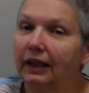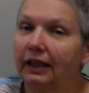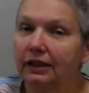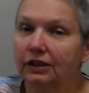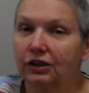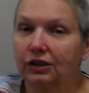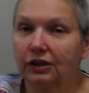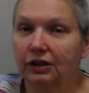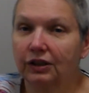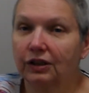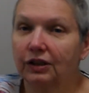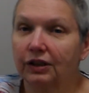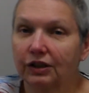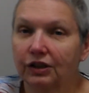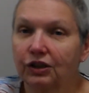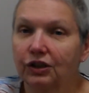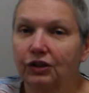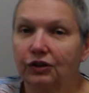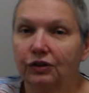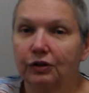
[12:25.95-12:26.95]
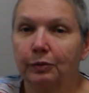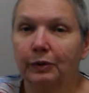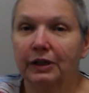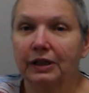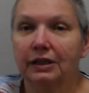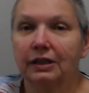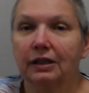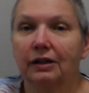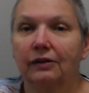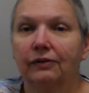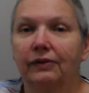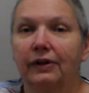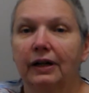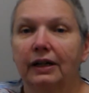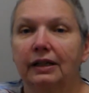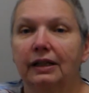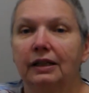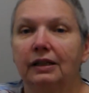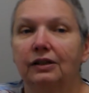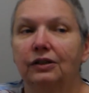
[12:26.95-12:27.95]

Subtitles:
excuse myself. I